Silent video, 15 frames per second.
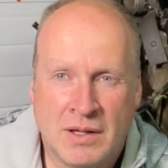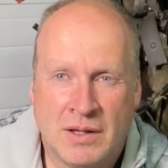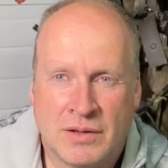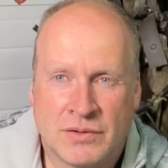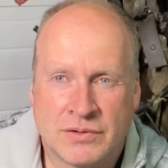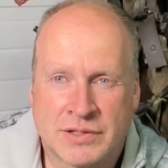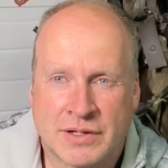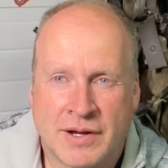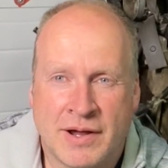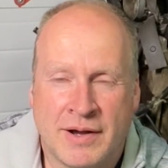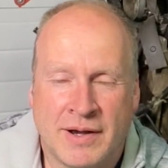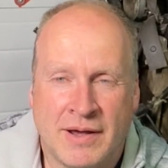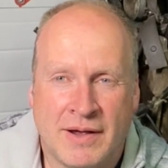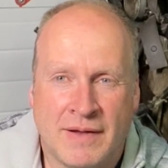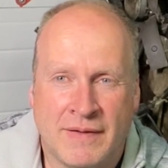those are kind
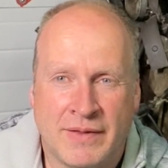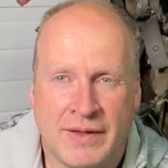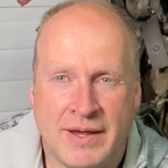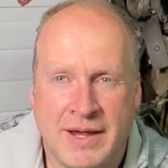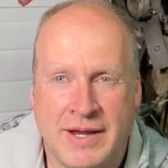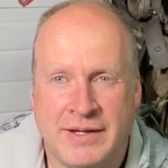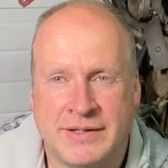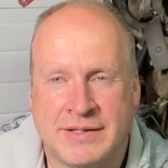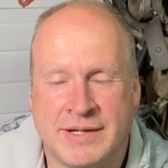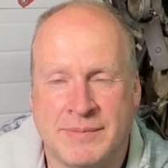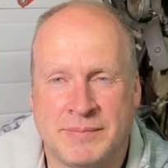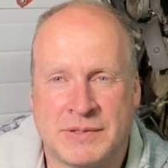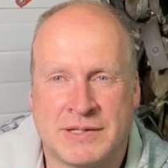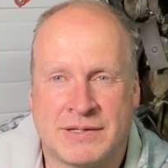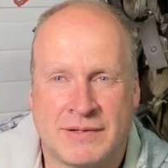of the 8
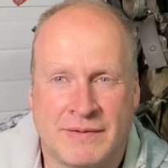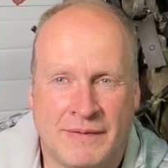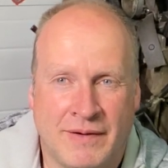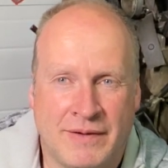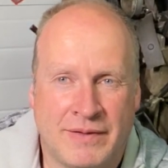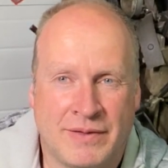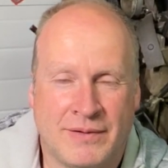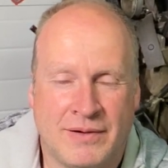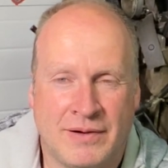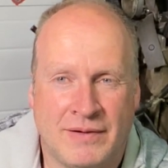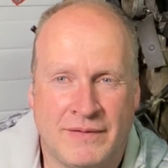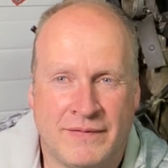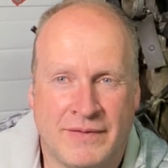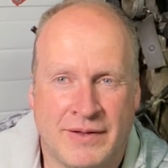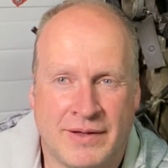tips I thought
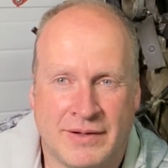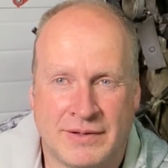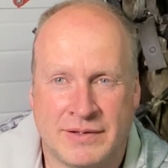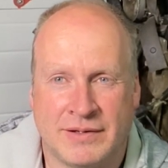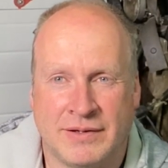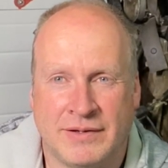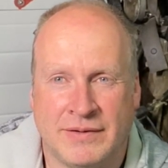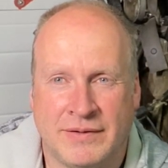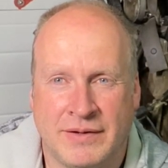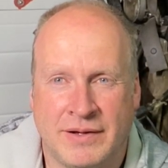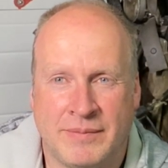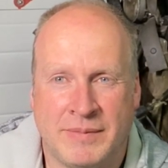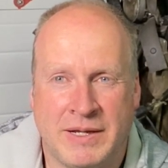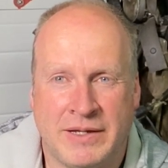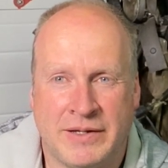of that can
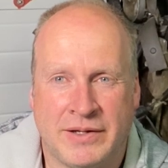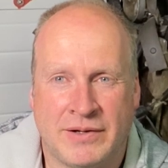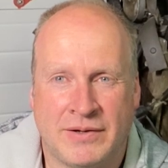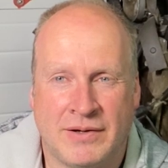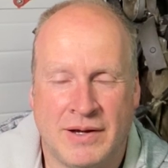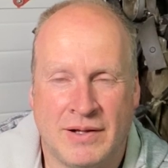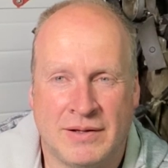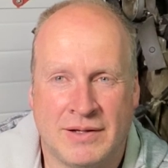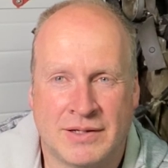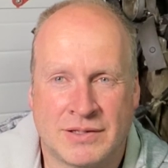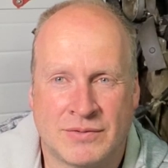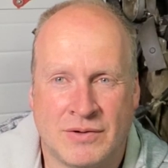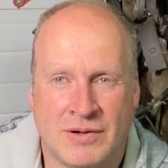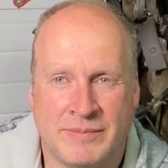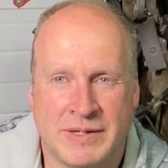make your LS
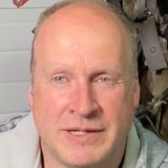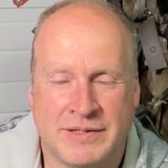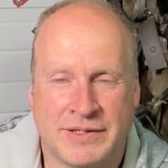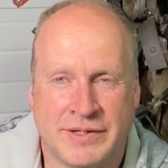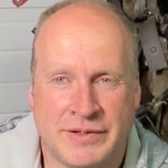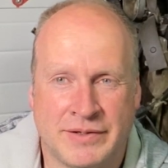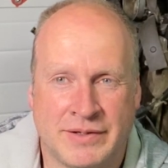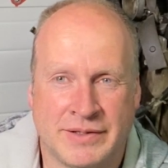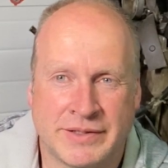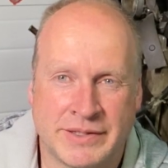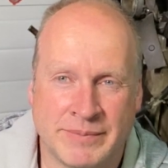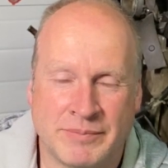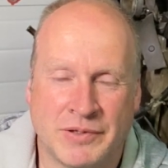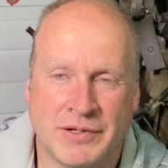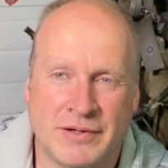swap easier and
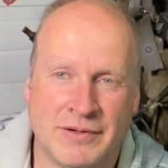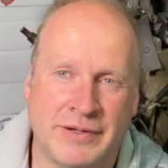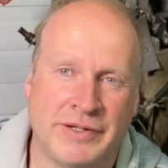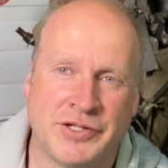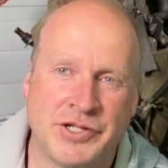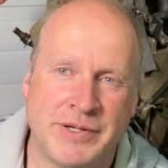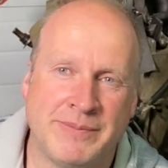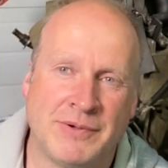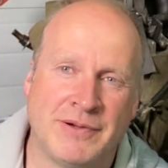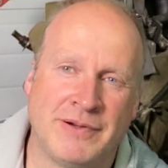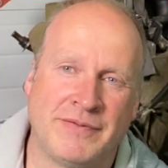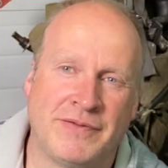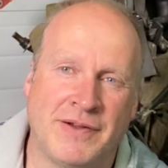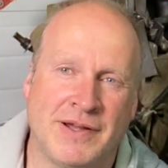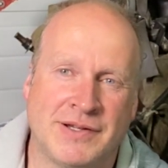simpler and cheaper and
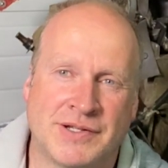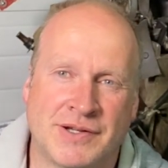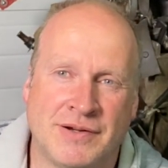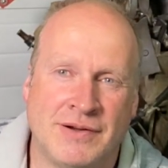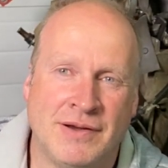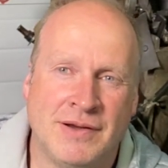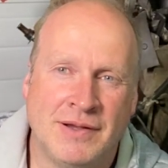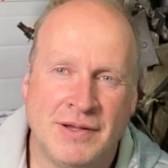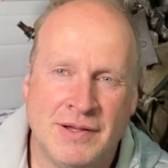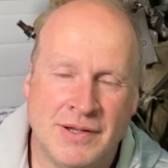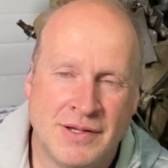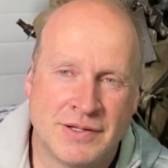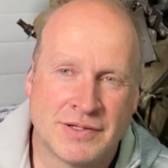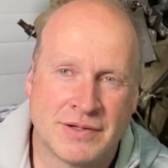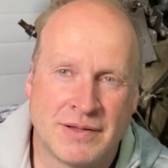faster.
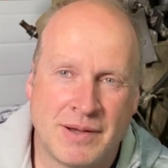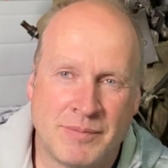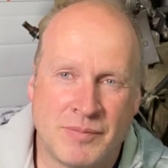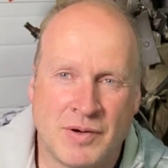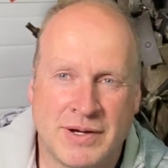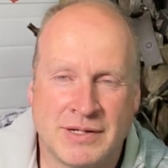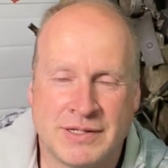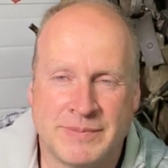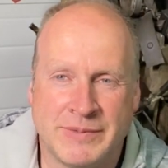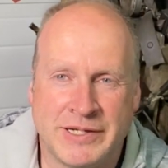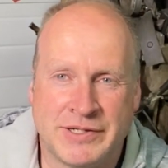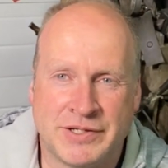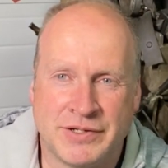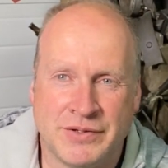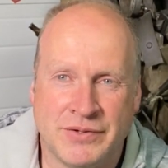So that brings me
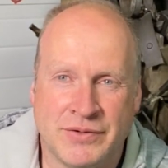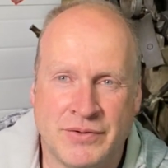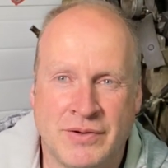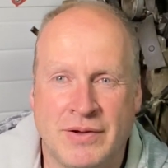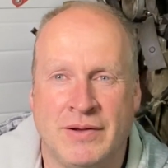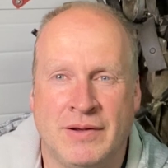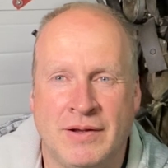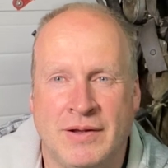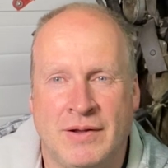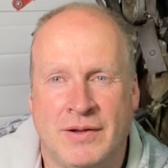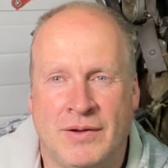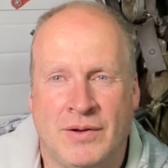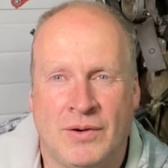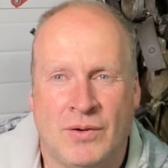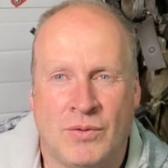to,
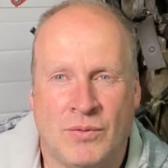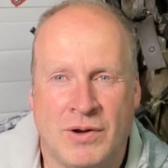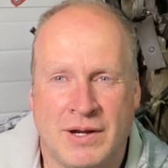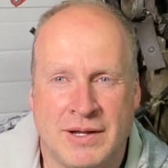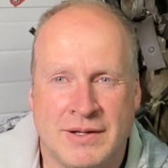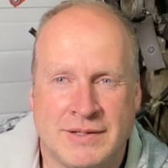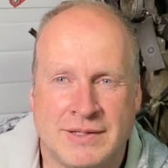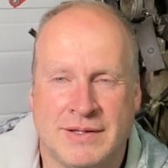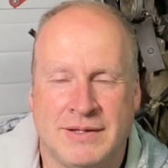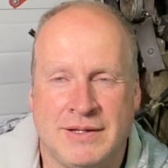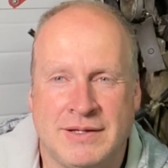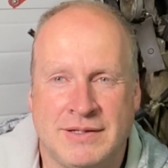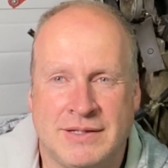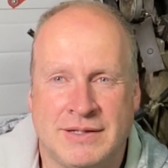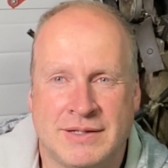what is the
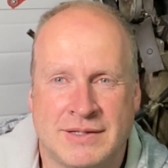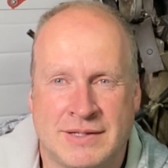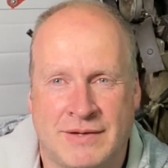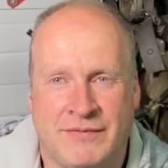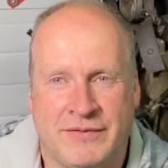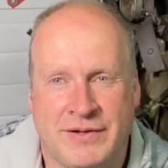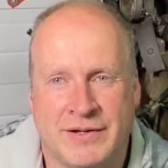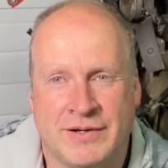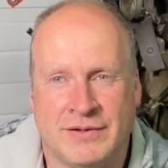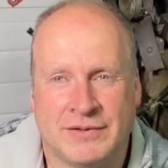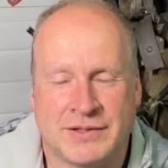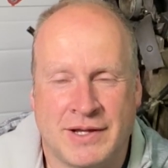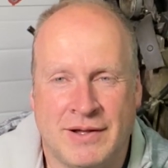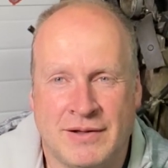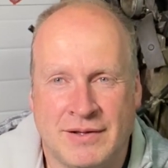easiest vehicle
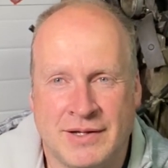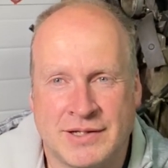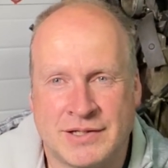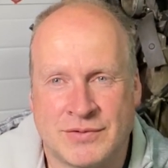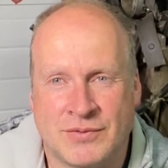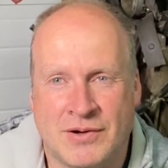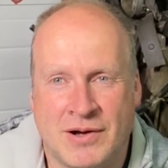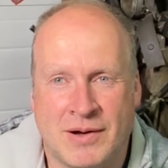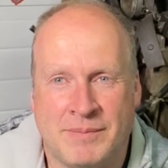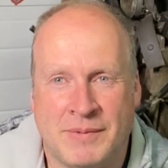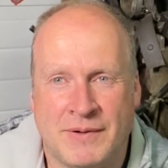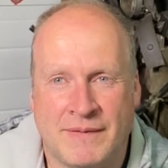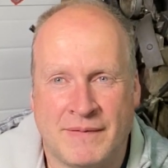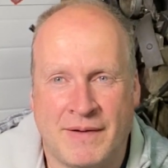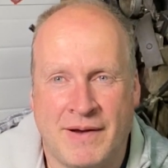to LS swap?
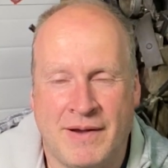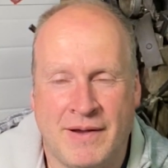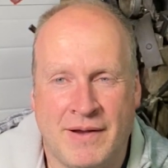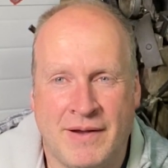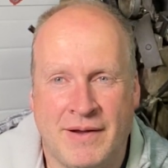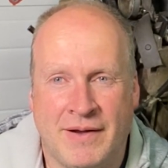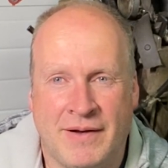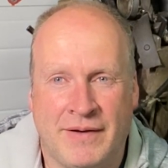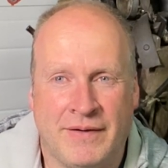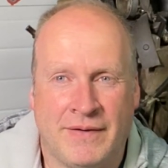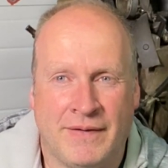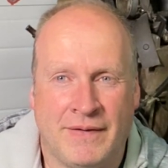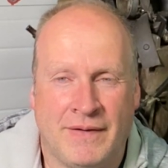And